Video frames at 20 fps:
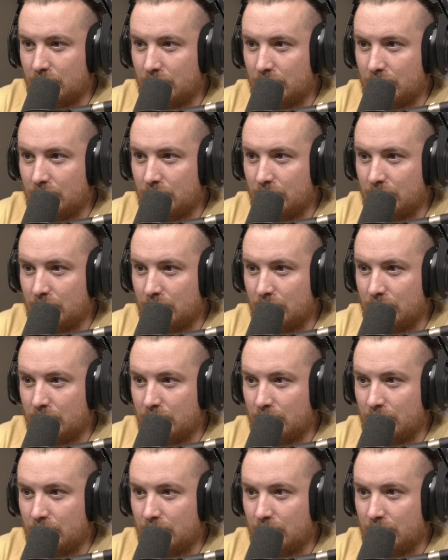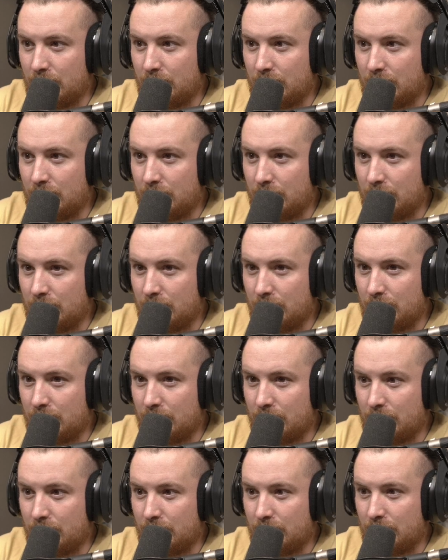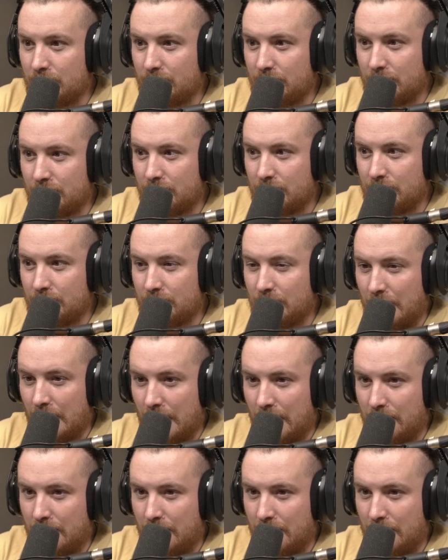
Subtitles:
(no one is talking)